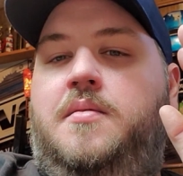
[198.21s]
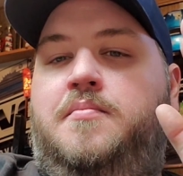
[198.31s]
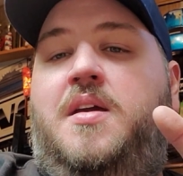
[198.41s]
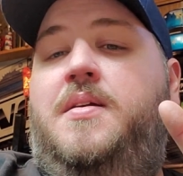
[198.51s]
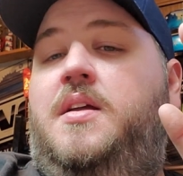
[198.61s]

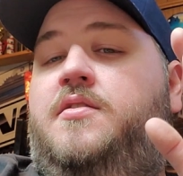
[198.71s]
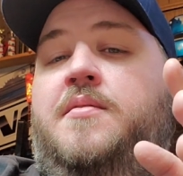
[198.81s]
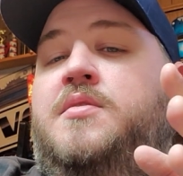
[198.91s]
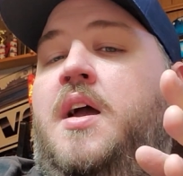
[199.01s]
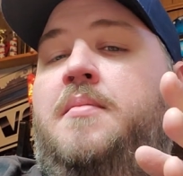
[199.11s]
maybe
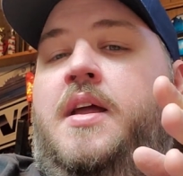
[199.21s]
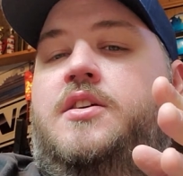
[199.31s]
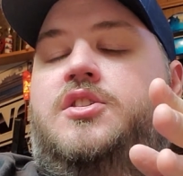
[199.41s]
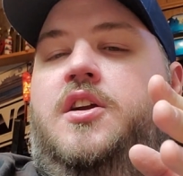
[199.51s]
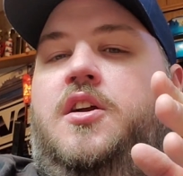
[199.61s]
sometime
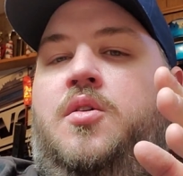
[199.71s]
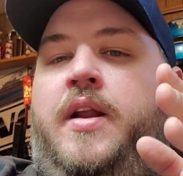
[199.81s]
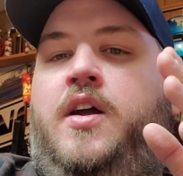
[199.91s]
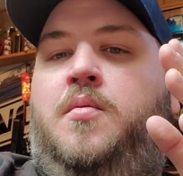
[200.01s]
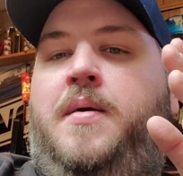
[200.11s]
next year when
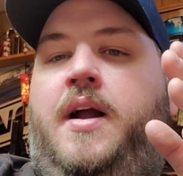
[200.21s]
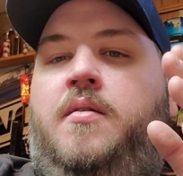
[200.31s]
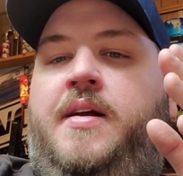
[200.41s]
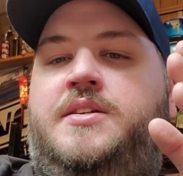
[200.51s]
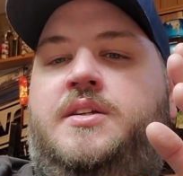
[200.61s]
I go back
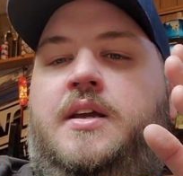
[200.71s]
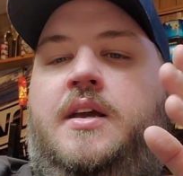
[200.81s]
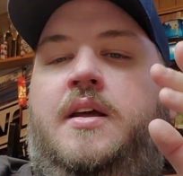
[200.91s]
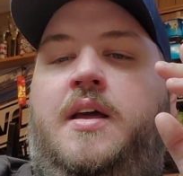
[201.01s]
racing again.